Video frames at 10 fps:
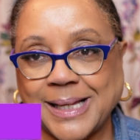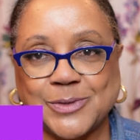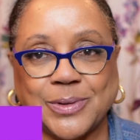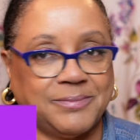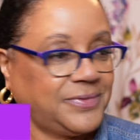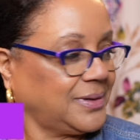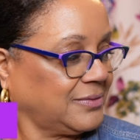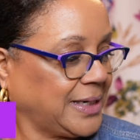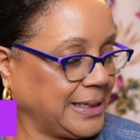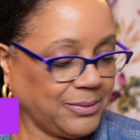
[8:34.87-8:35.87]
That's what I'm
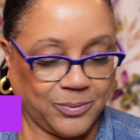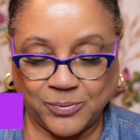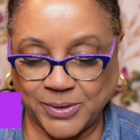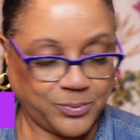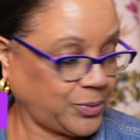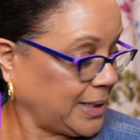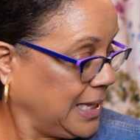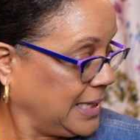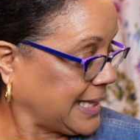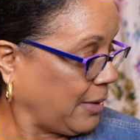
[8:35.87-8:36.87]
feeling right now with
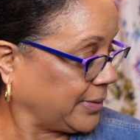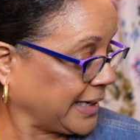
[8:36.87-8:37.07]
that one.